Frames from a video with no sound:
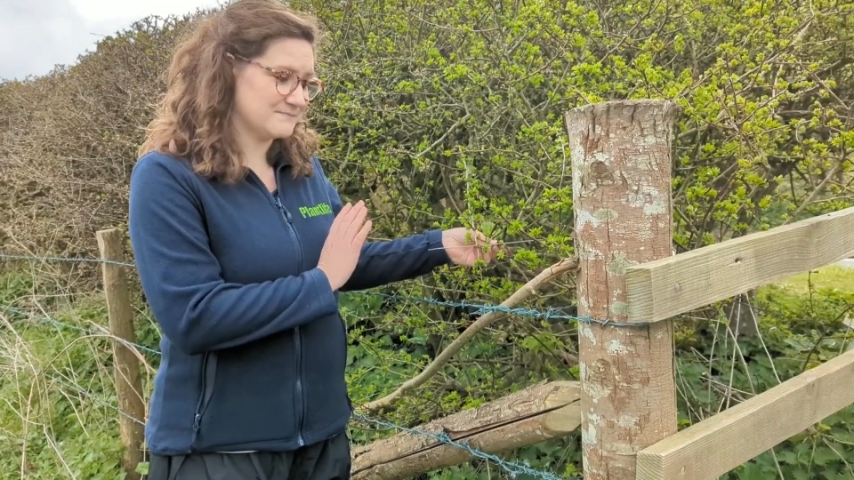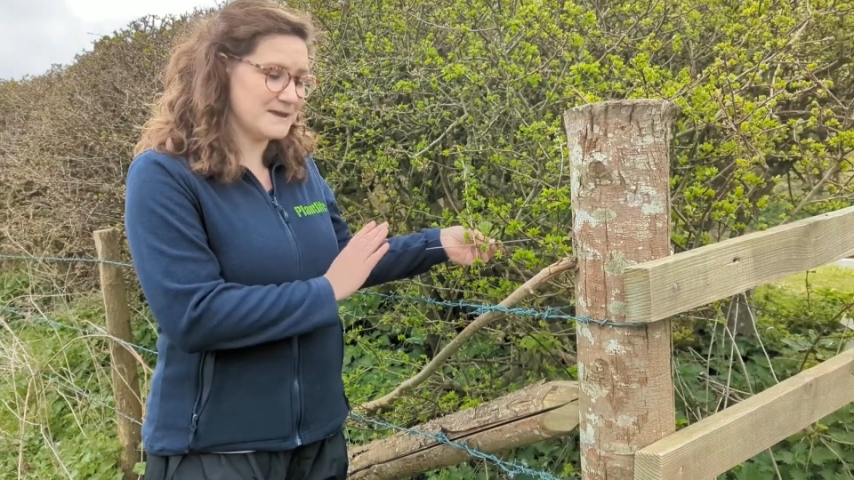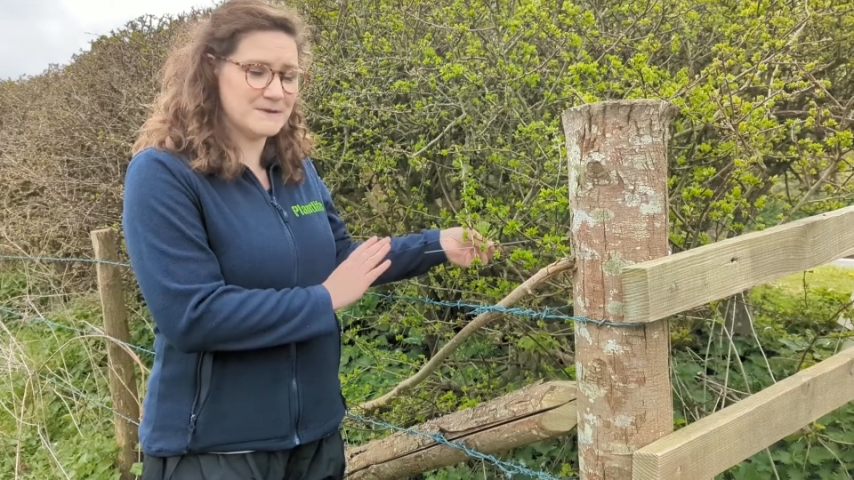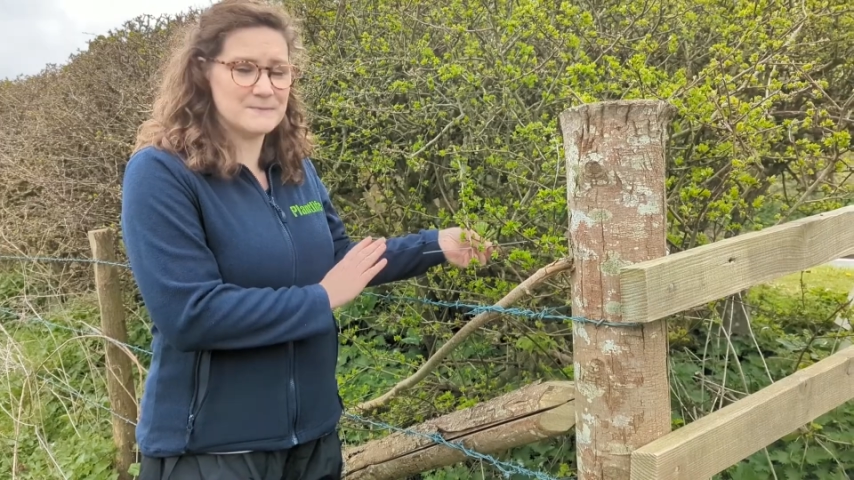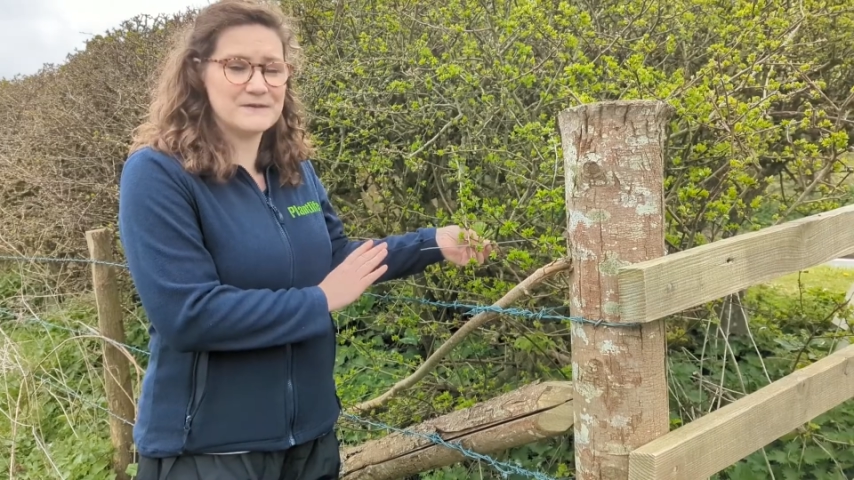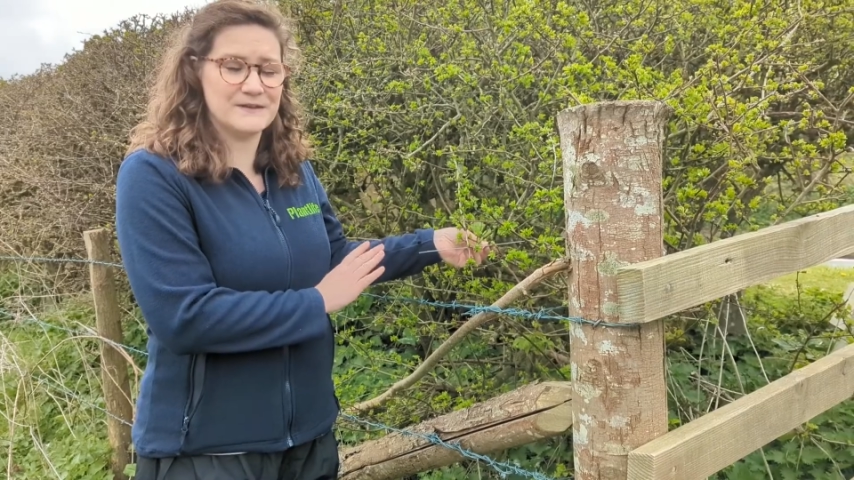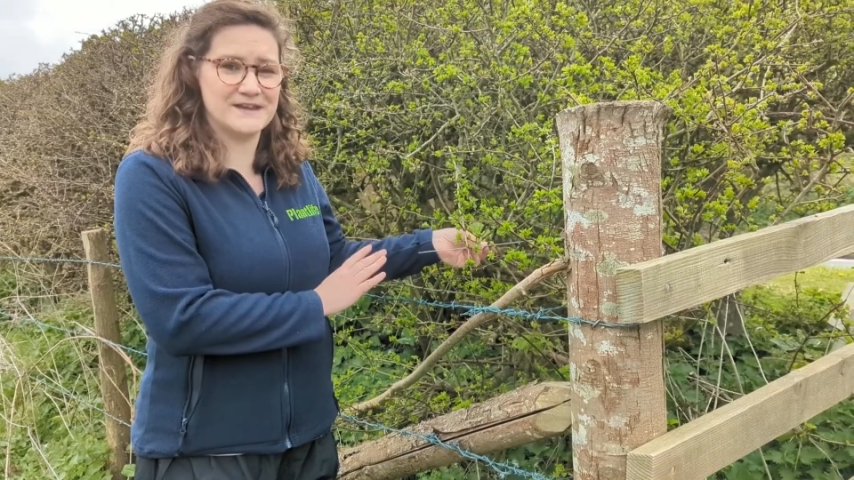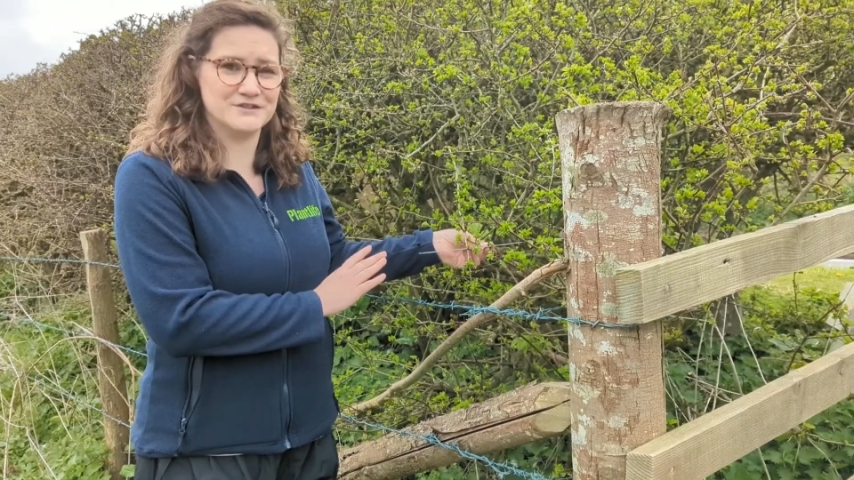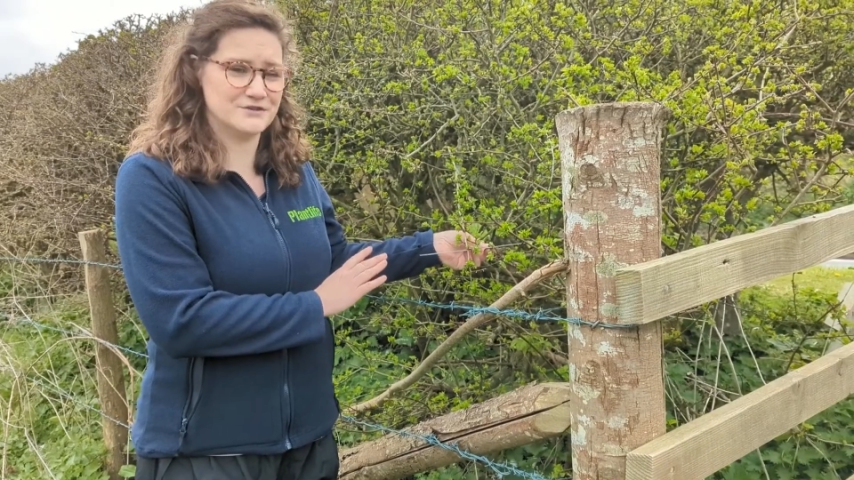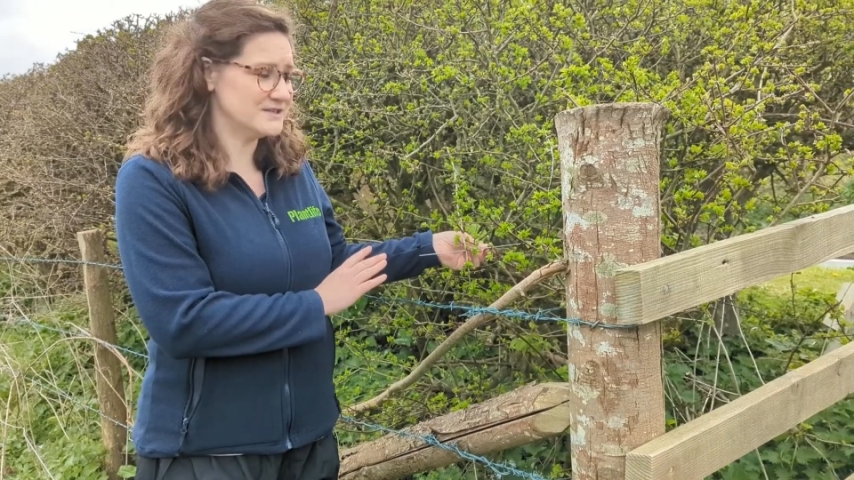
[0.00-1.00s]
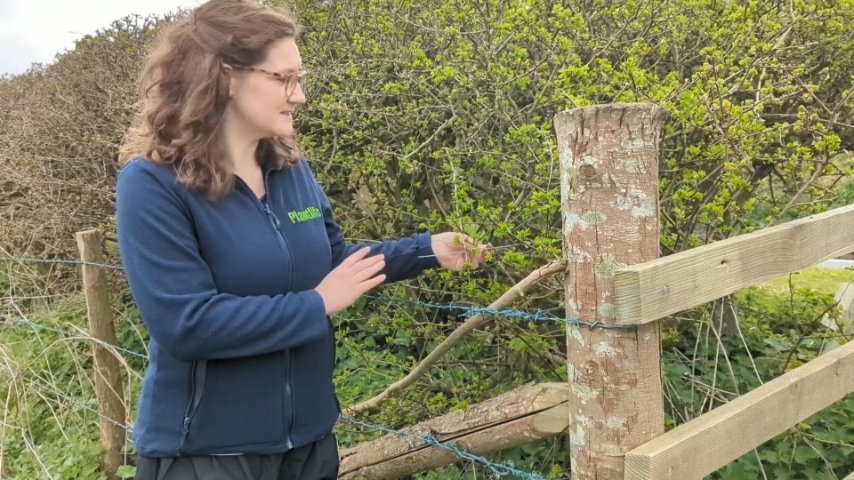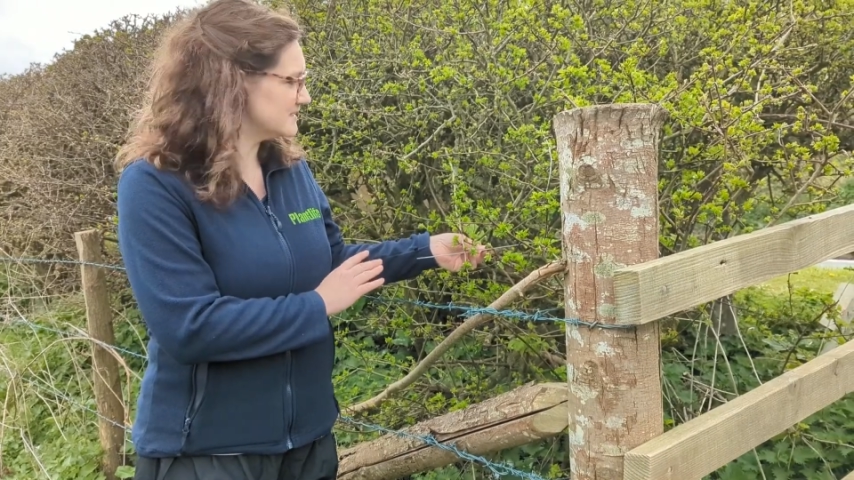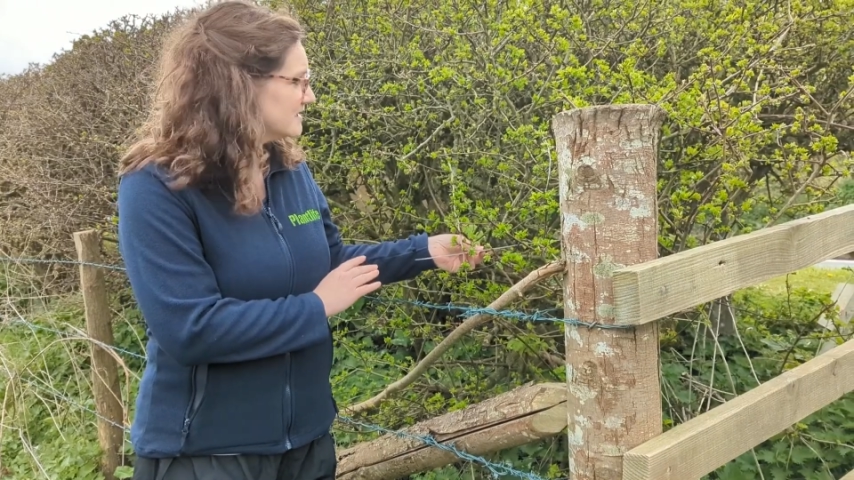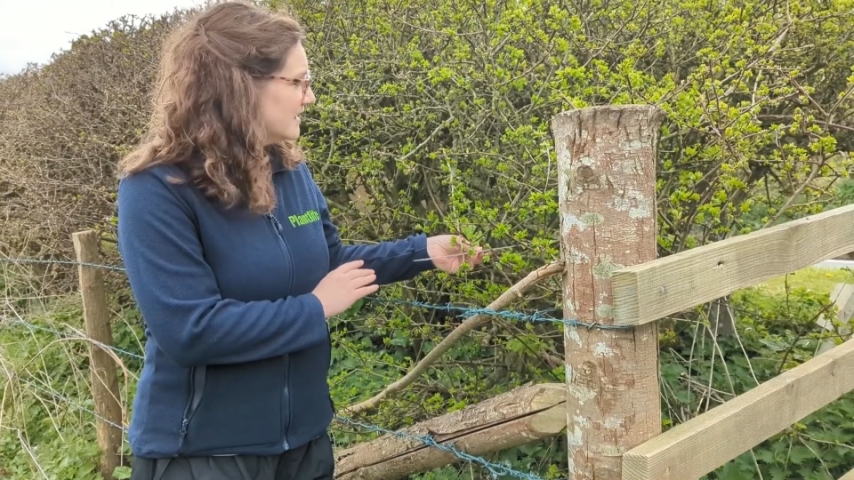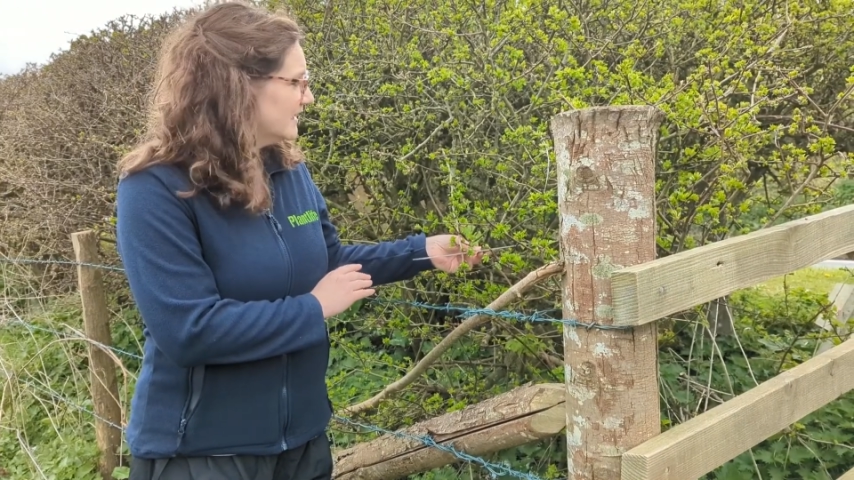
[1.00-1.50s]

may be a bit of a hindrance,